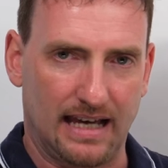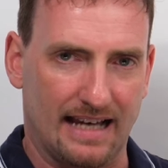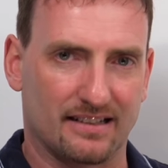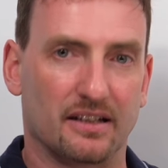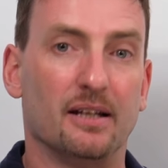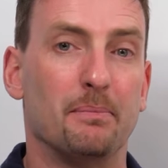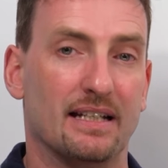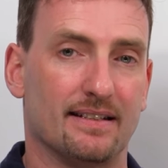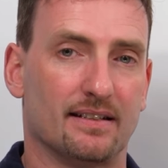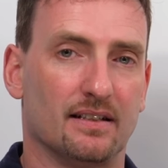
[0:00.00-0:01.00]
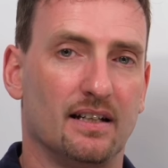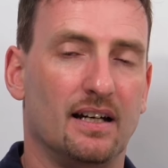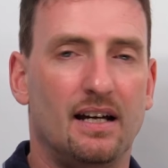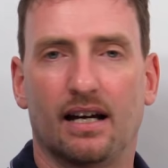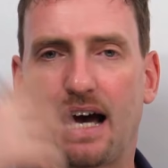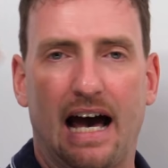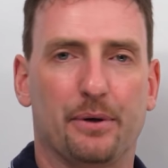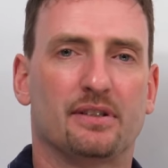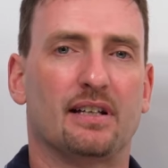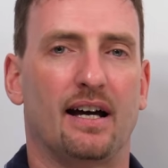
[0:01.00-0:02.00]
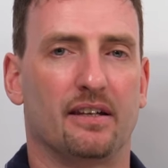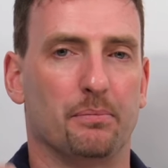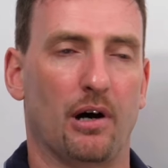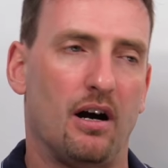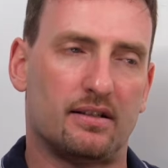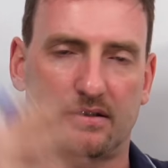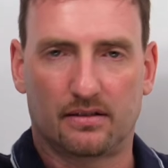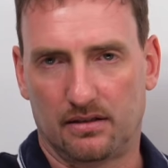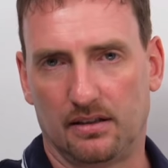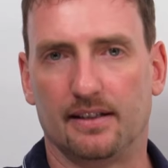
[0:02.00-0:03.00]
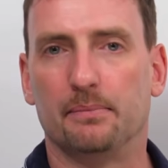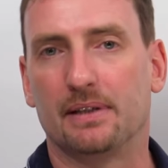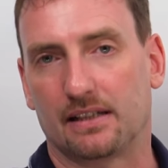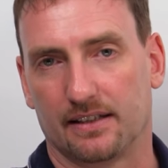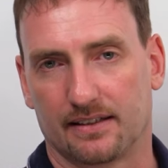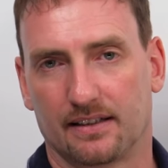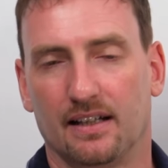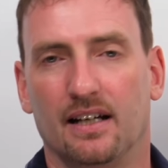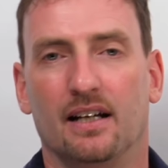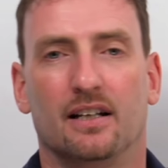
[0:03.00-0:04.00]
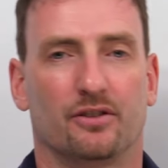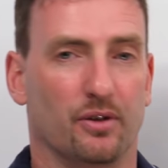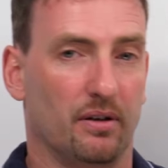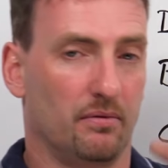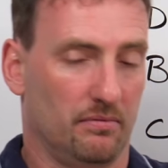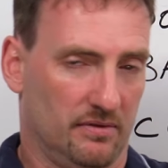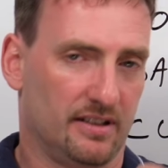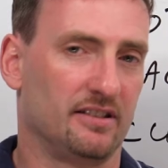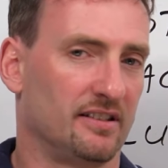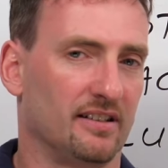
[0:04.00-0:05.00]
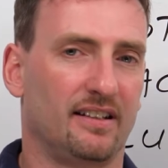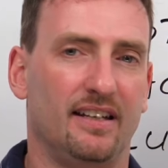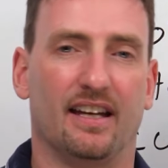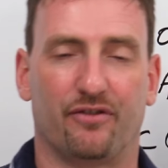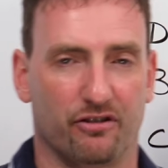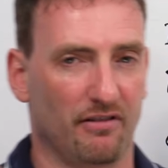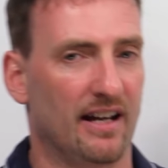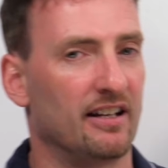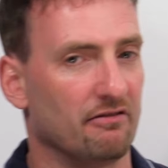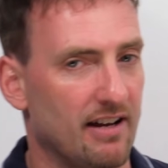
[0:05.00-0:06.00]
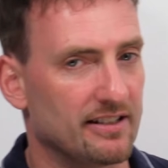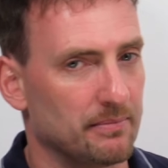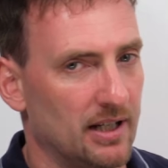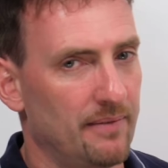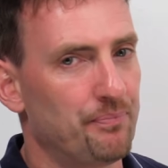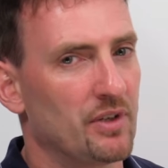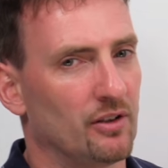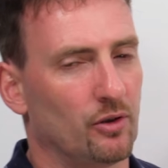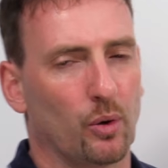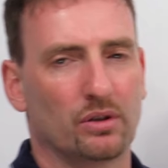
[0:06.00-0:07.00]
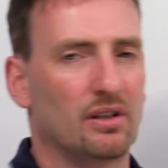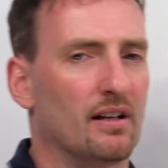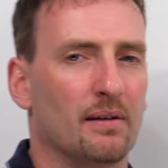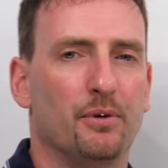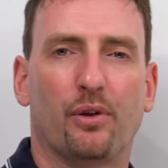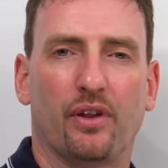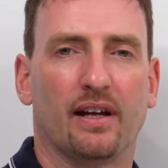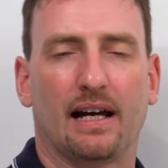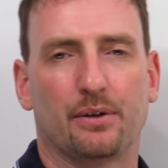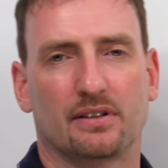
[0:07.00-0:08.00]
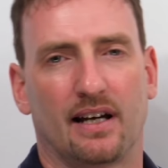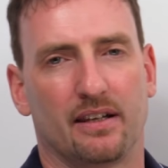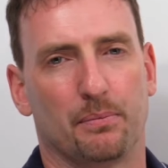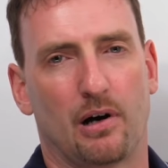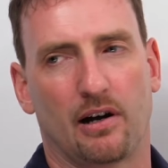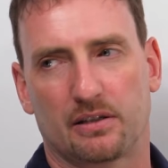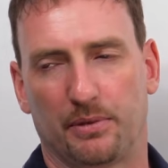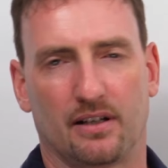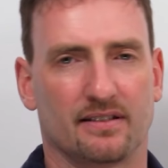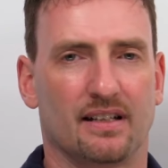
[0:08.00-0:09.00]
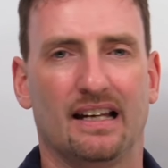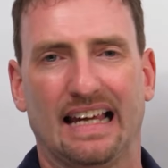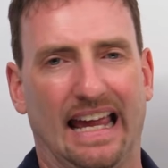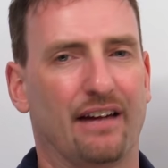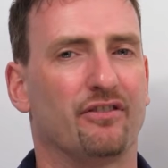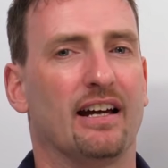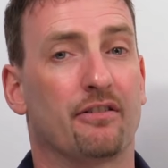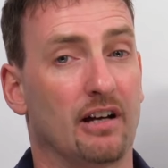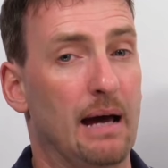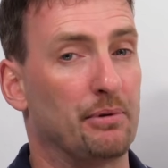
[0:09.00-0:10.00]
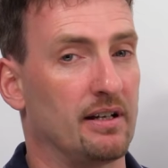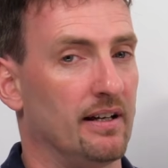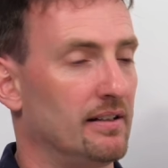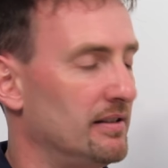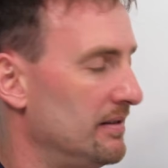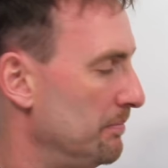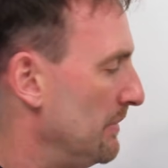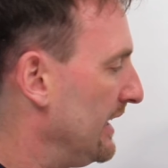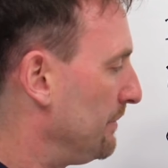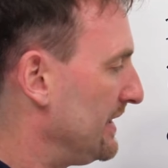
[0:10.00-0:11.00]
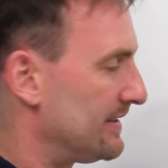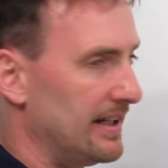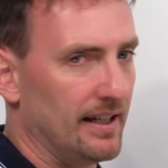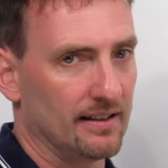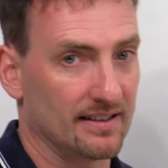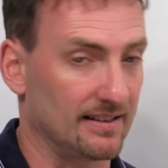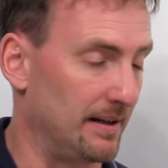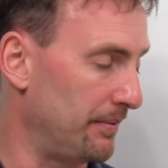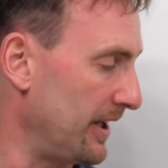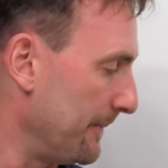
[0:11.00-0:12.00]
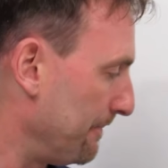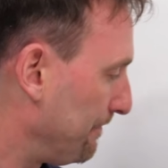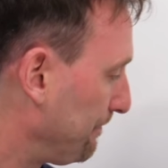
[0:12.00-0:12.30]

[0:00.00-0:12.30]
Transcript: has limits. Outside the box, limitless. So this is just a key. If you're writing a resume, don't tell them you think outside the box because every other applicant might be saying the same thing.